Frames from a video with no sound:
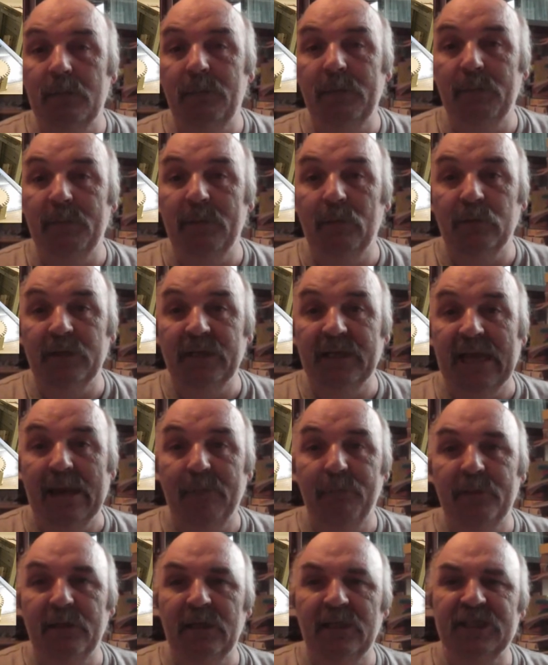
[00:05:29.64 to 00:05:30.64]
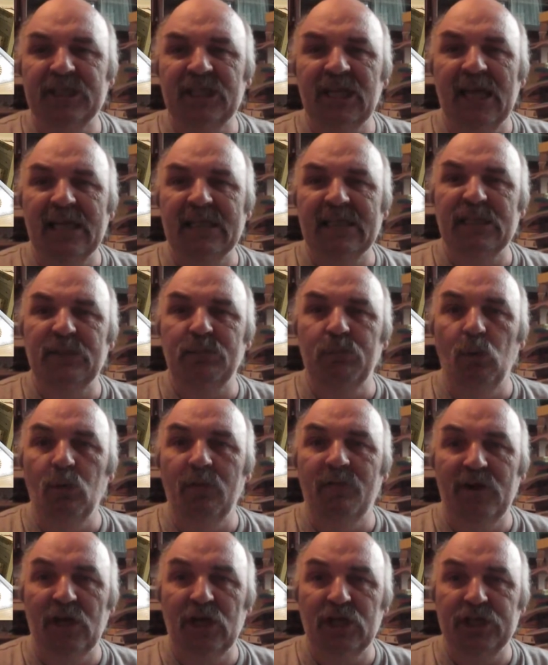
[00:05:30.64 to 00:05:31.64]
going to be building that, but a slightly
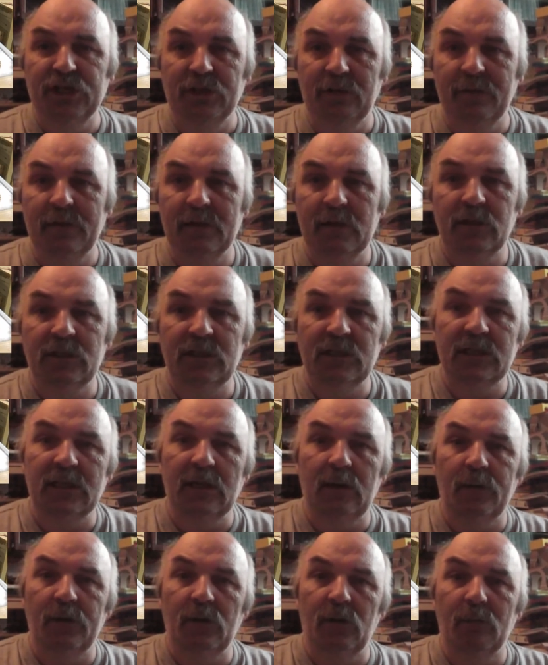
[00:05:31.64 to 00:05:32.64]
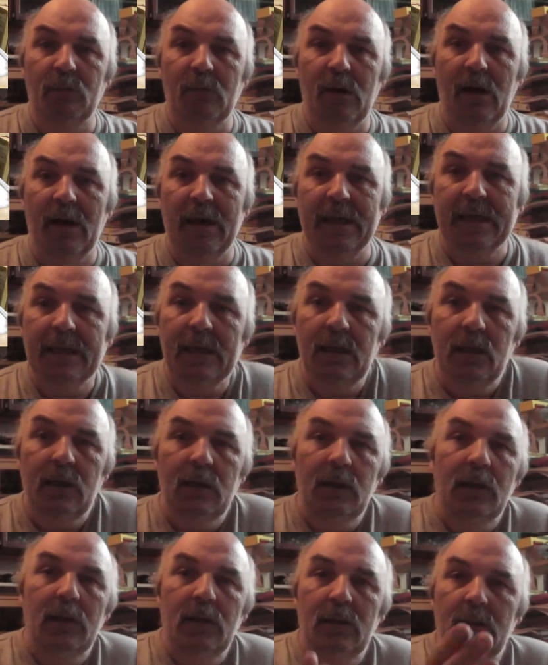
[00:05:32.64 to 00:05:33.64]
smaller version of it, because it's going on my
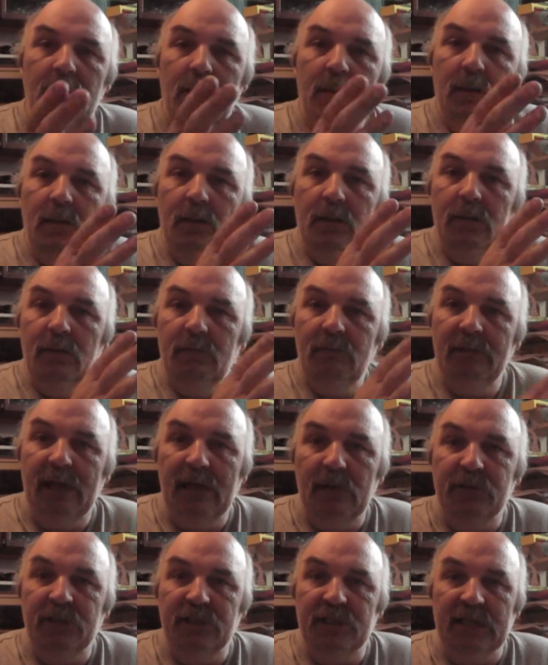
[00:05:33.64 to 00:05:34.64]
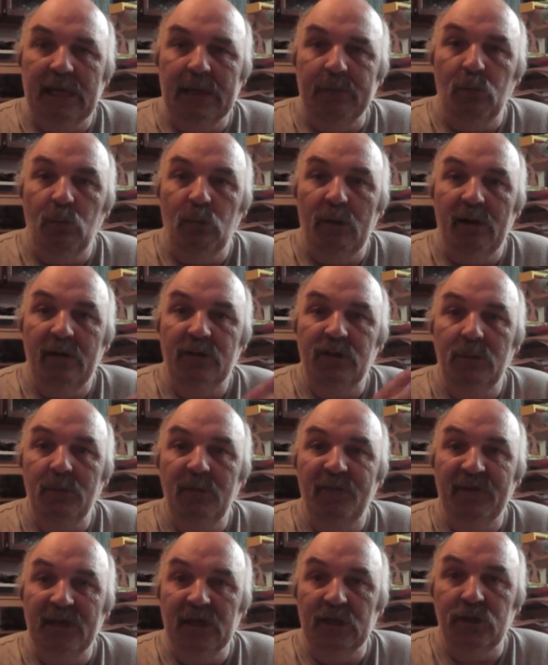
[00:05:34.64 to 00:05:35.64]
router table where I do
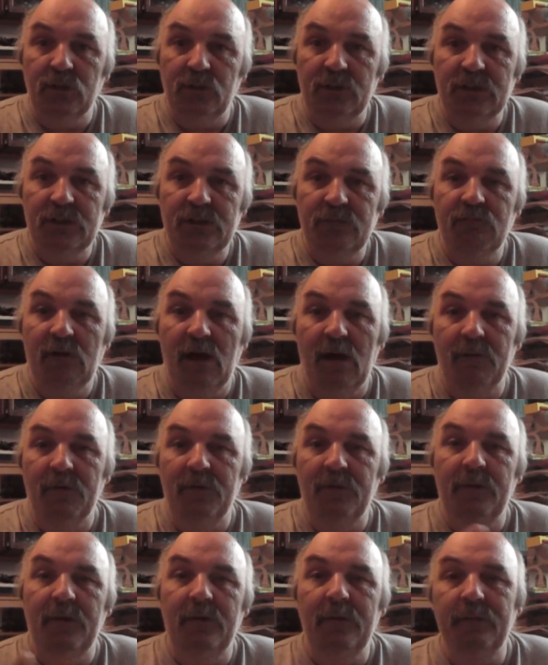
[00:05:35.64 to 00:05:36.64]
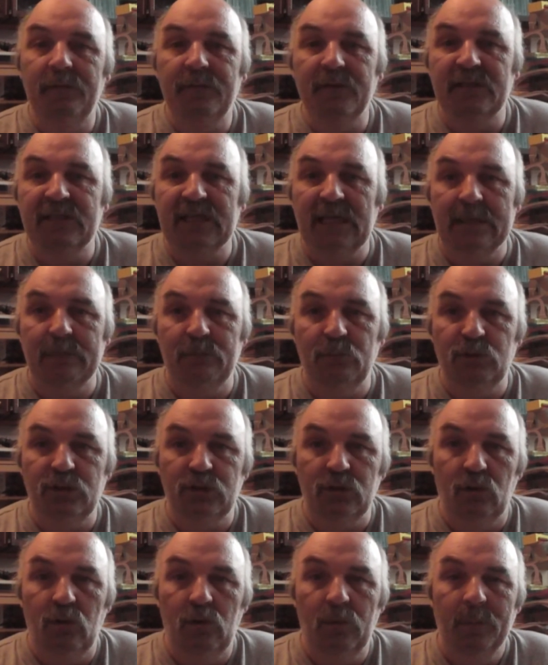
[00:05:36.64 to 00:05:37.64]
my finger joints rather than the table
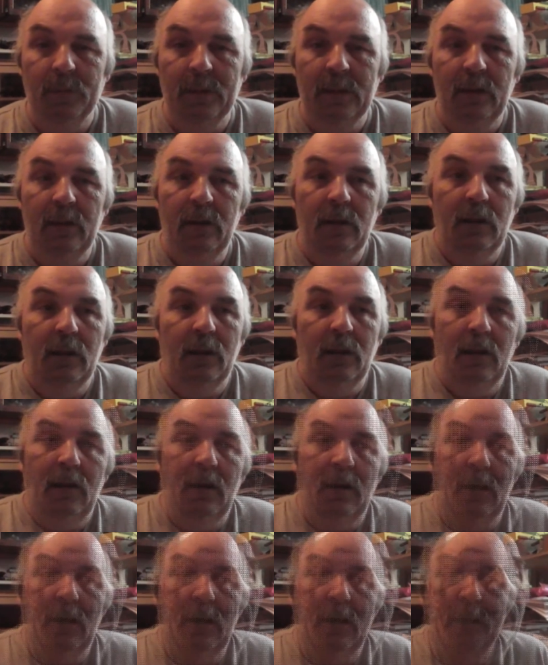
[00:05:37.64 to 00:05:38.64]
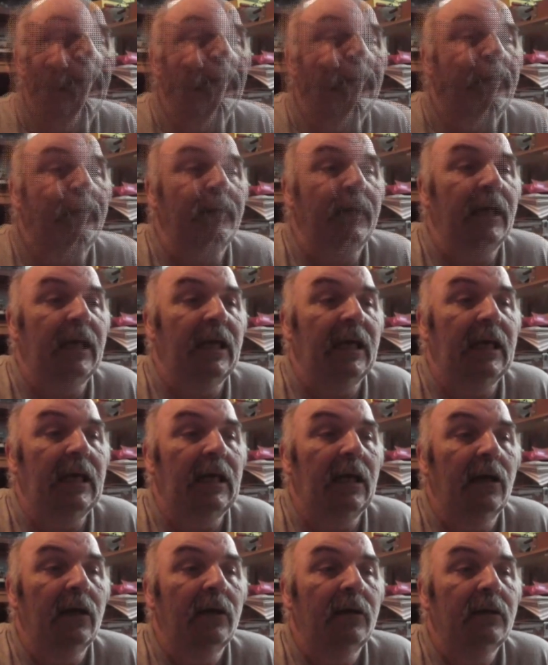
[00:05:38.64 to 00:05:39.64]
saw.
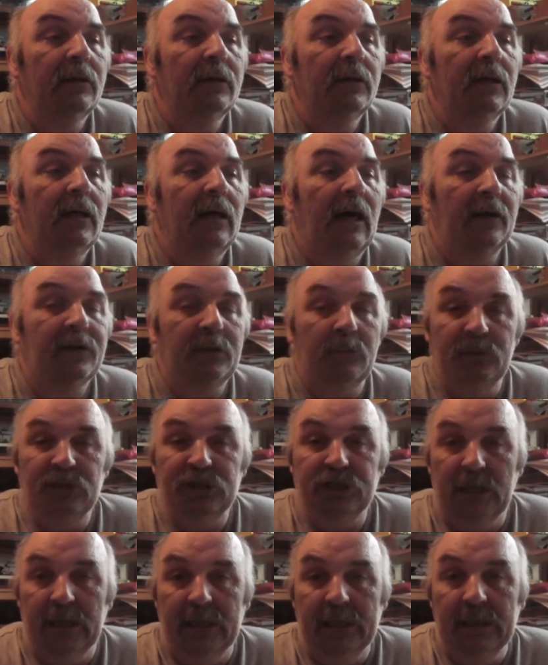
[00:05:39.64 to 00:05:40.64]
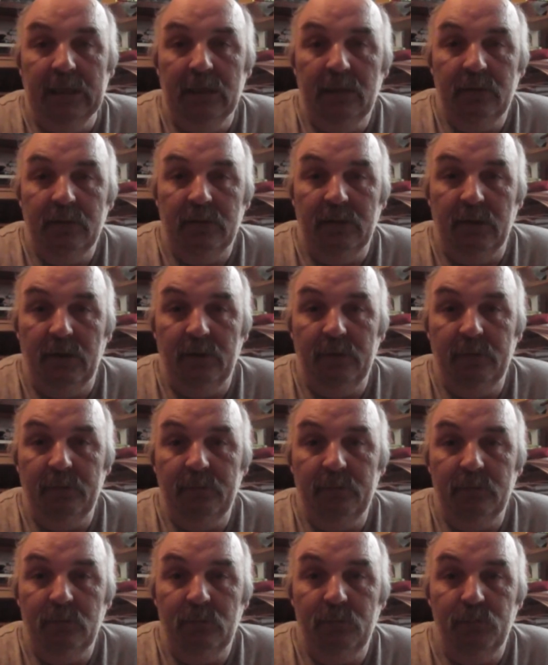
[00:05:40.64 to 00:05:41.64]
The other machine that I
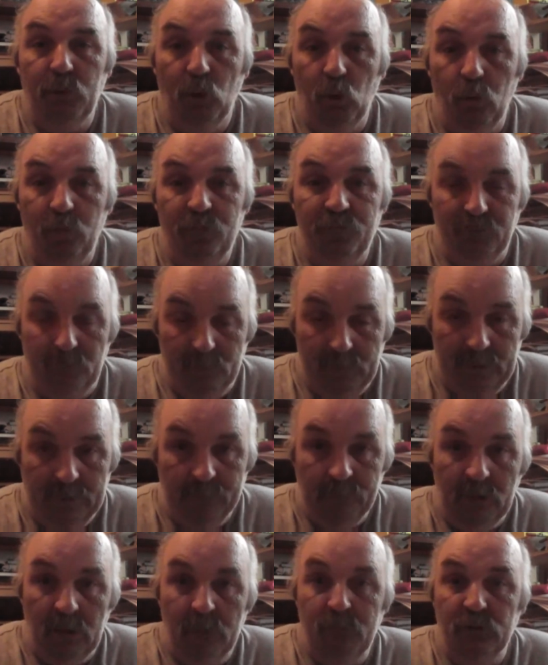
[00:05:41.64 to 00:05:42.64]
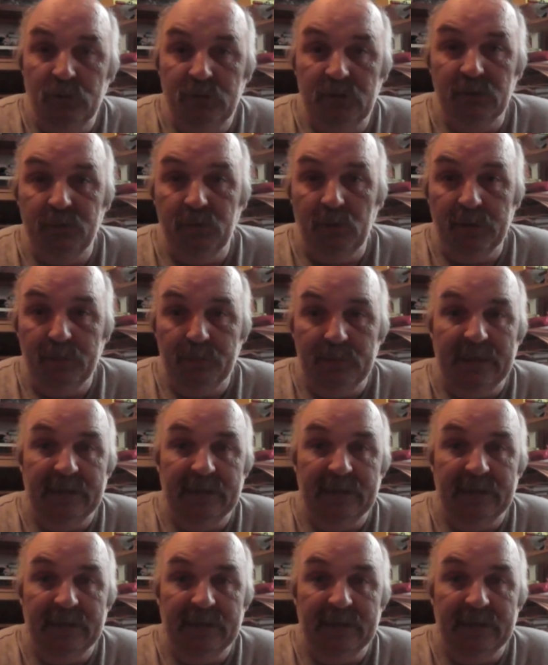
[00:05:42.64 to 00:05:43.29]
bought from him, I bought by the